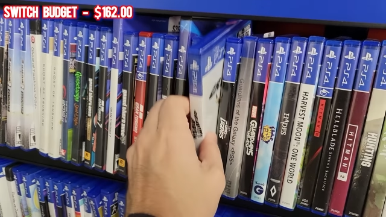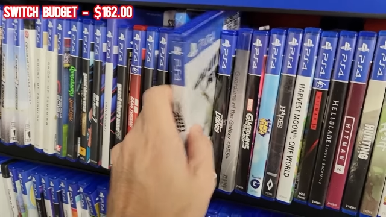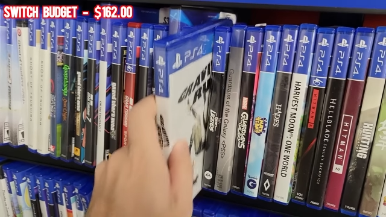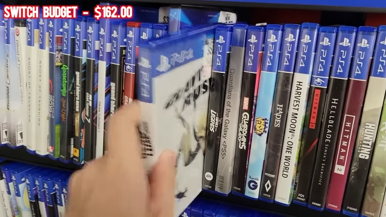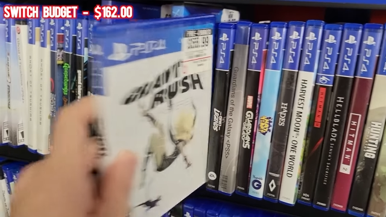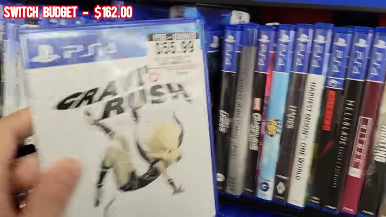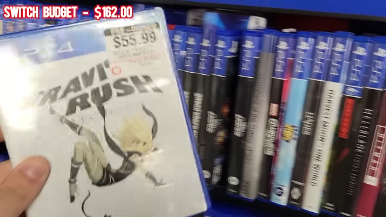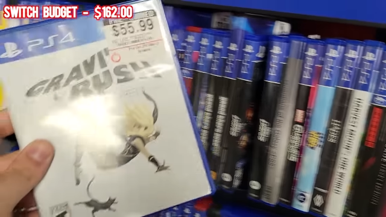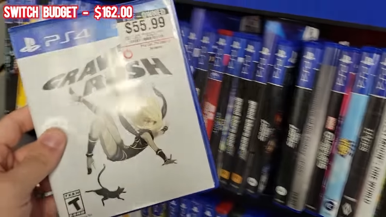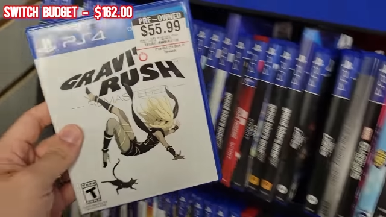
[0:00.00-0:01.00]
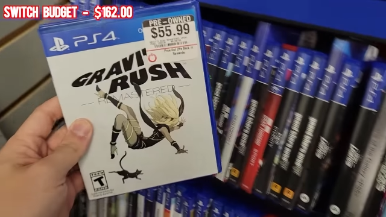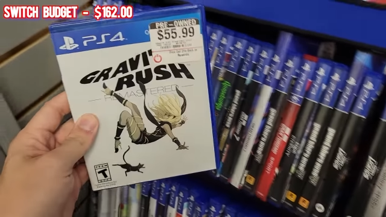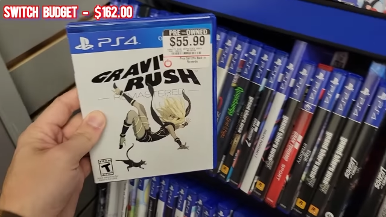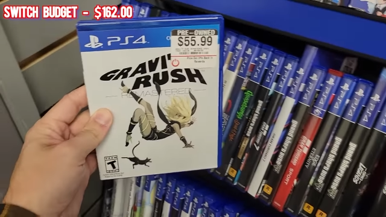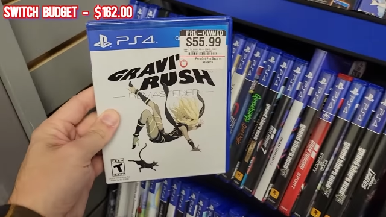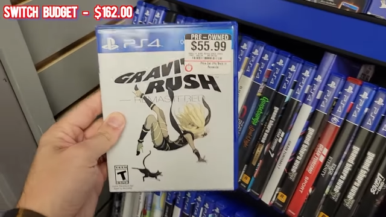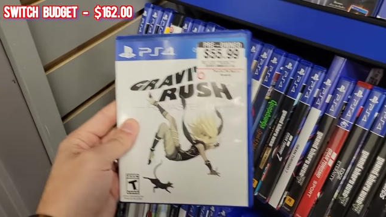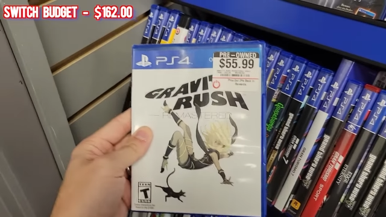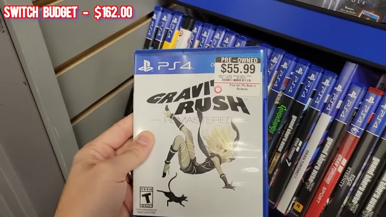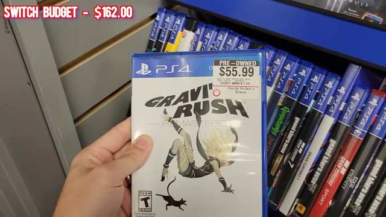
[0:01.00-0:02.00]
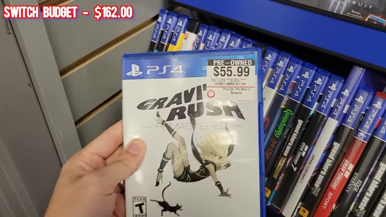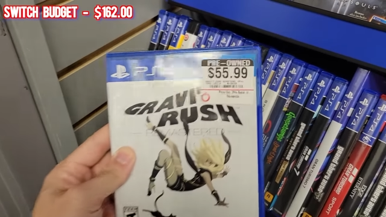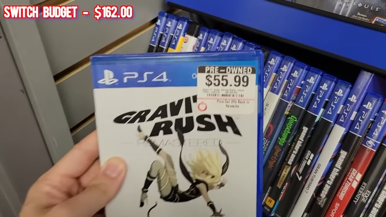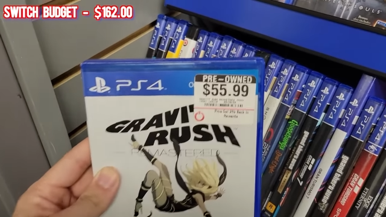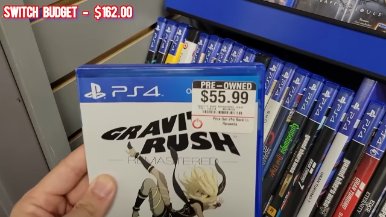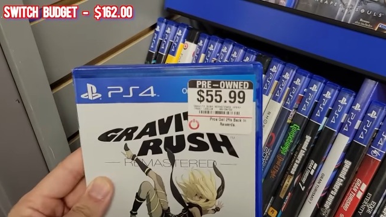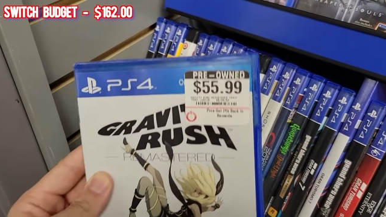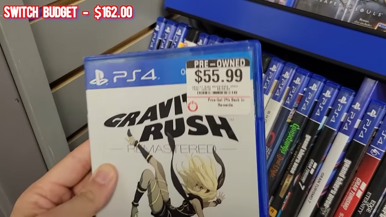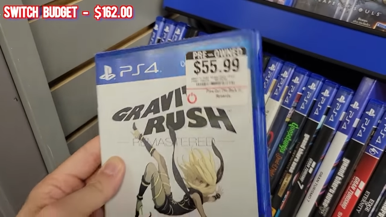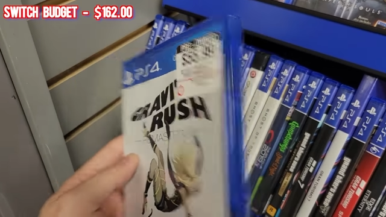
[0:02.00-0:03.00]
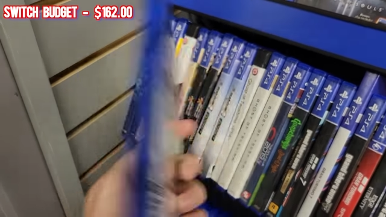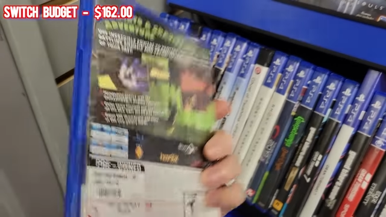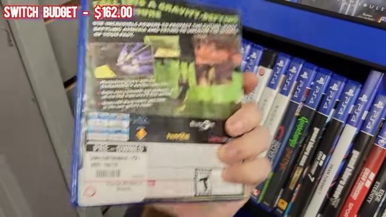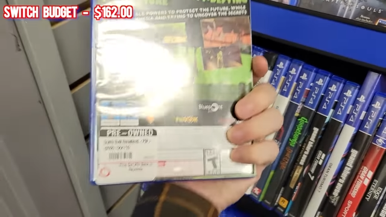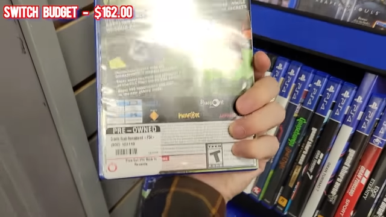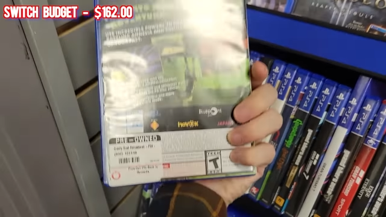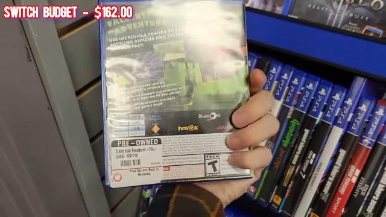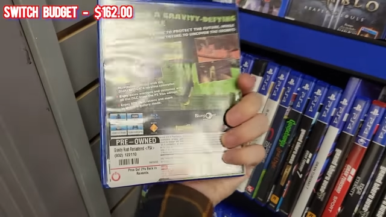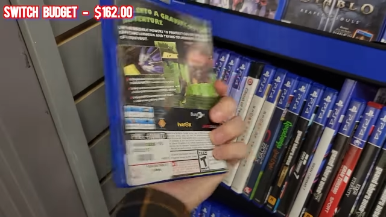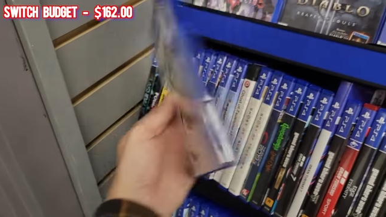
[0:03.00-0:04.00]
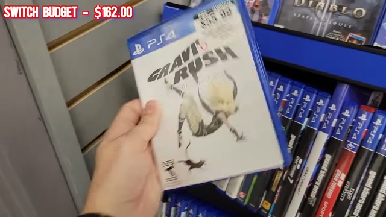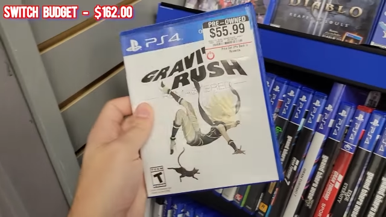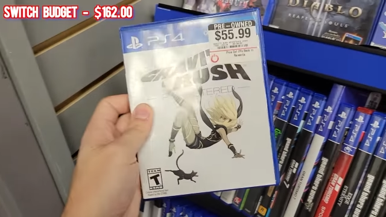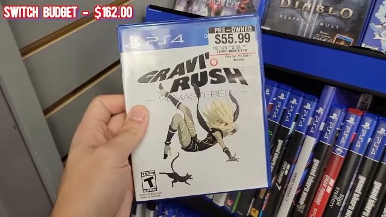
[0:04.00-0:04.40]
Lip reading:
(no speaker visible)